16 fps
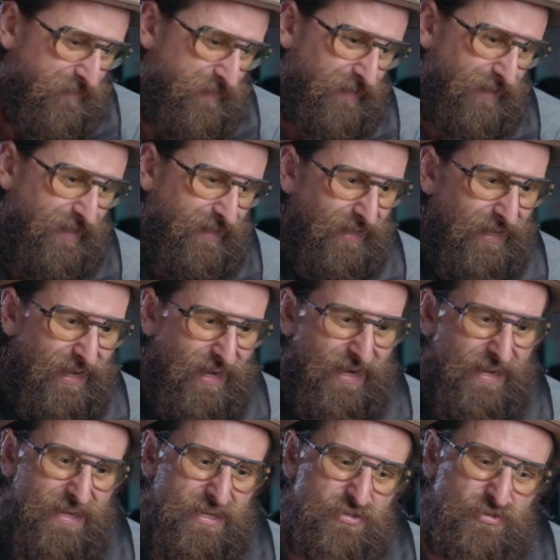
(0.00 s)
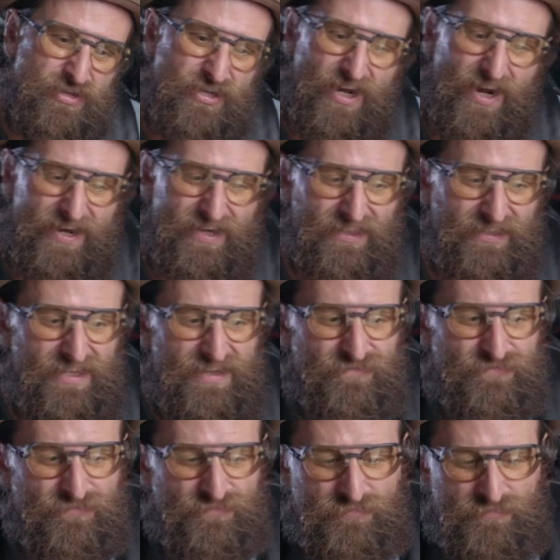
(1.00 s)
like you can kind of
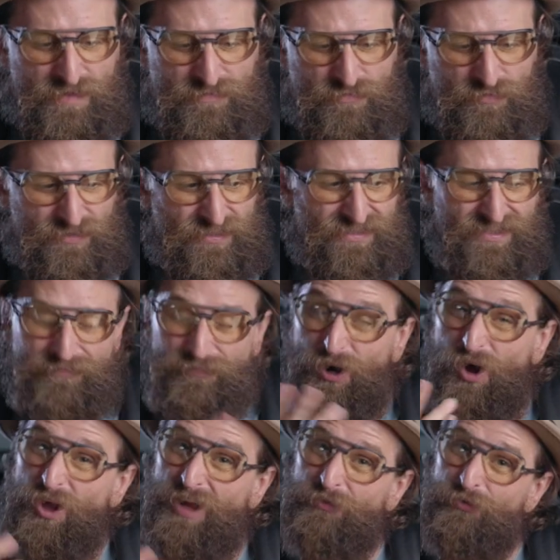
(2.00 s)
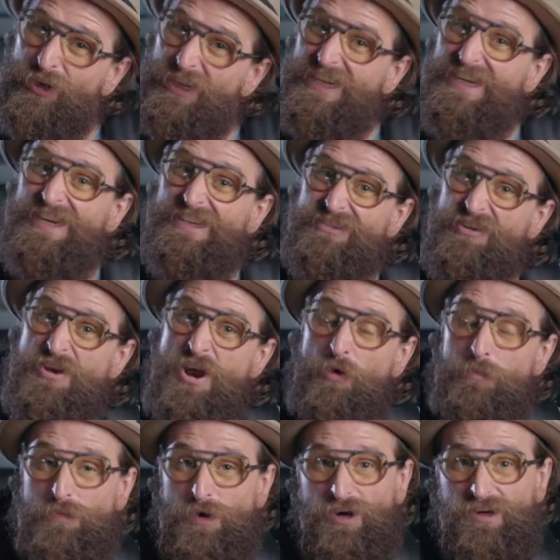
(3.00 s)
live maybe with a slip, but all I really need is a
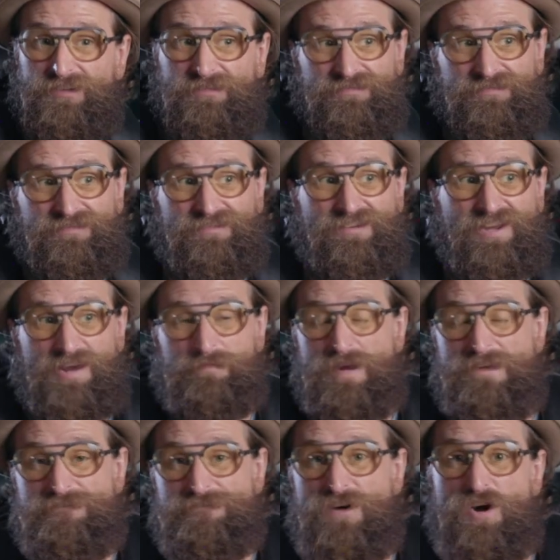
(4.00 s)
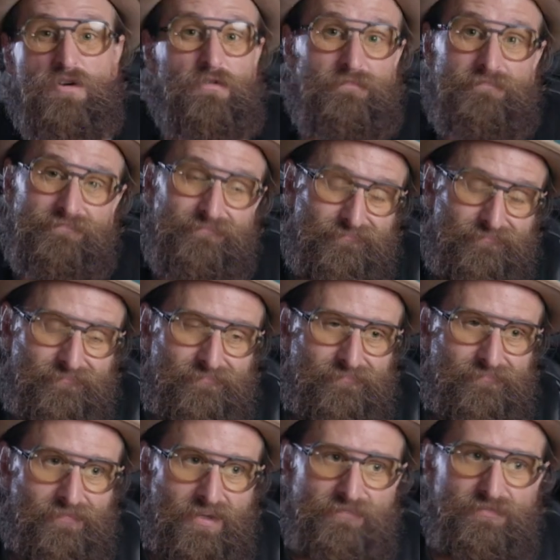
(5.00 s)
notebook and my phone.
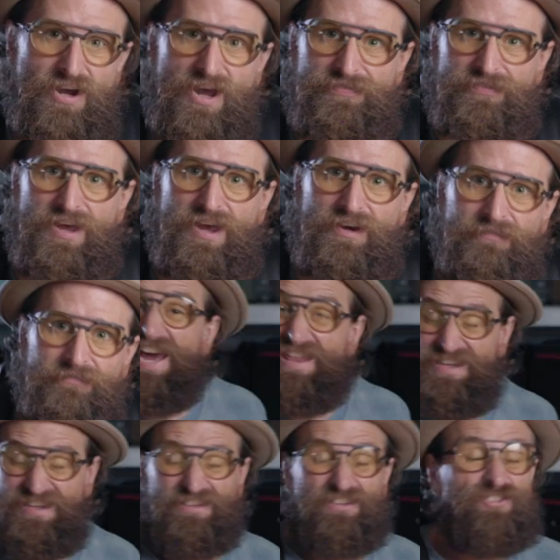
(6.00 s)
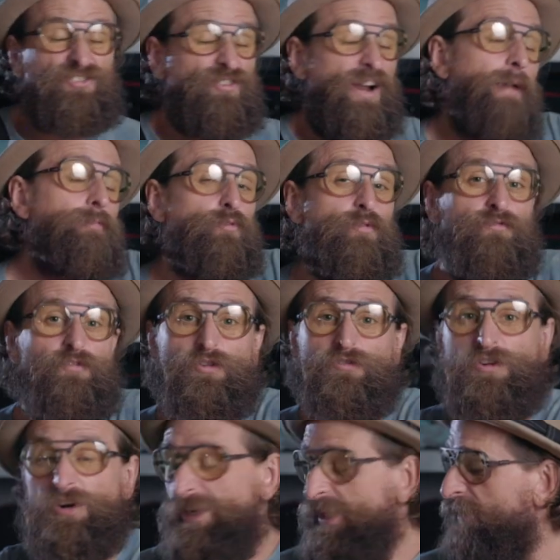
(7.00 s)
I've got that. I think these straps would feel
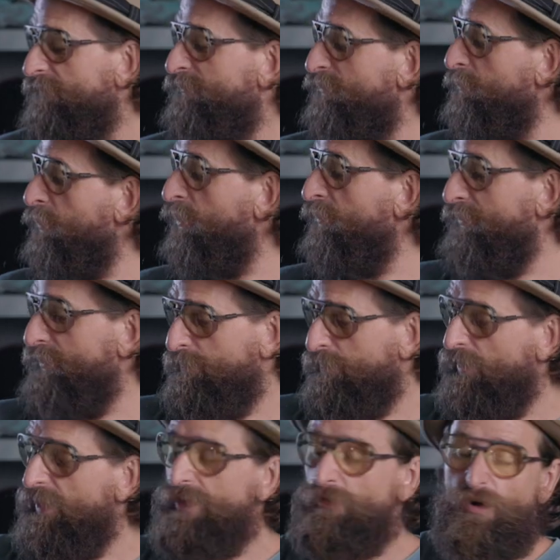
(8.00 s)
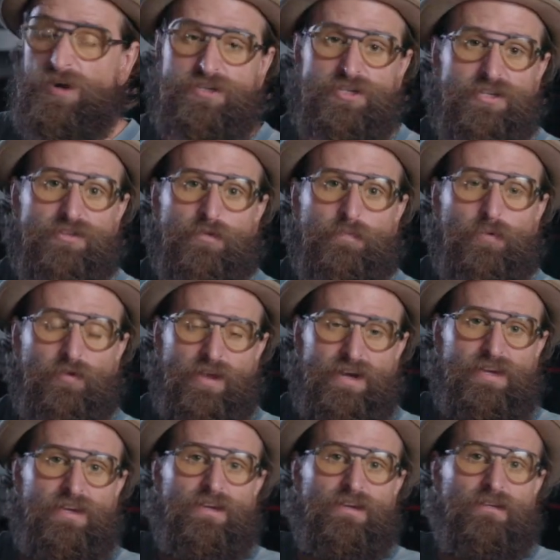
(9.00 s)
very comfortable. They're plenty rigid, they're
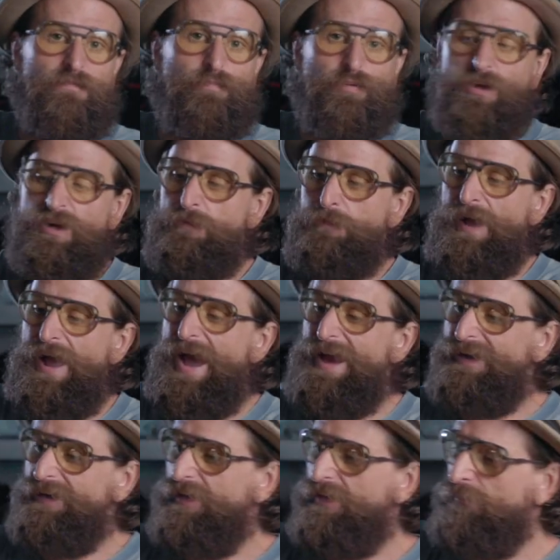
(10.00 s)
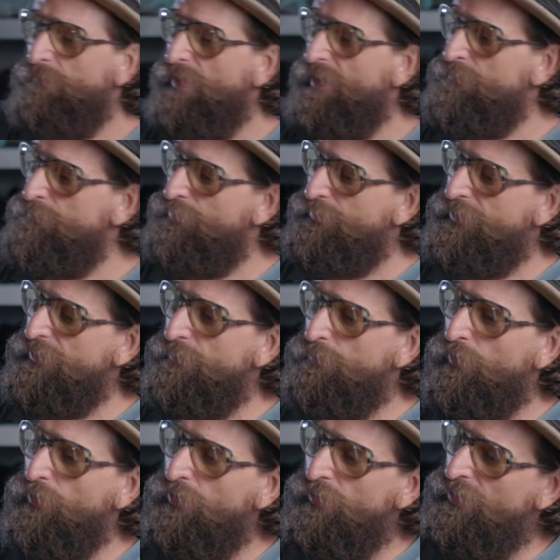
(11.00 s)
plenty, plenty padded and, and
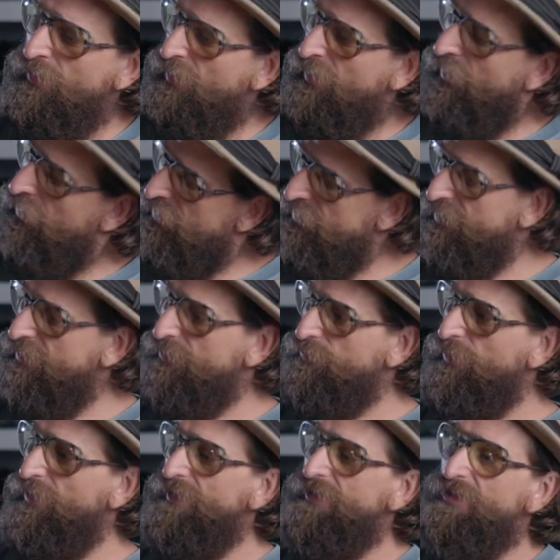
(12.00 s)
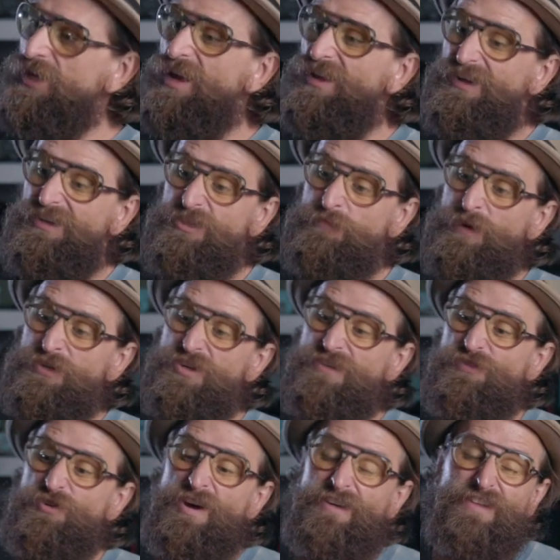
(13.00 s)
breathable. This is really solid, especially
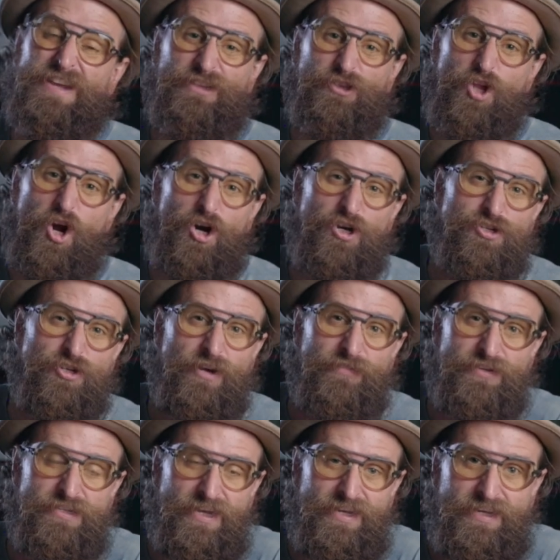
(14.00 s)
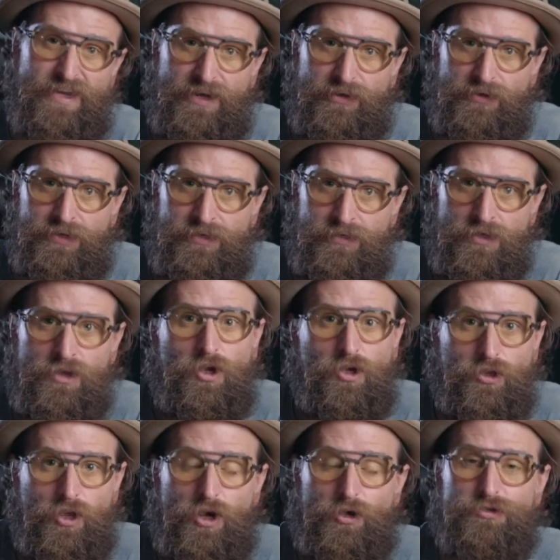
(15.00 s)
if you have like larger everyday carry
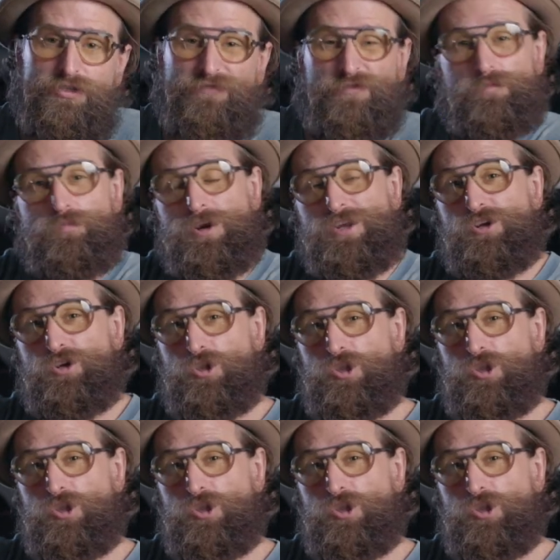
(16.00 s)
loads. If you bring your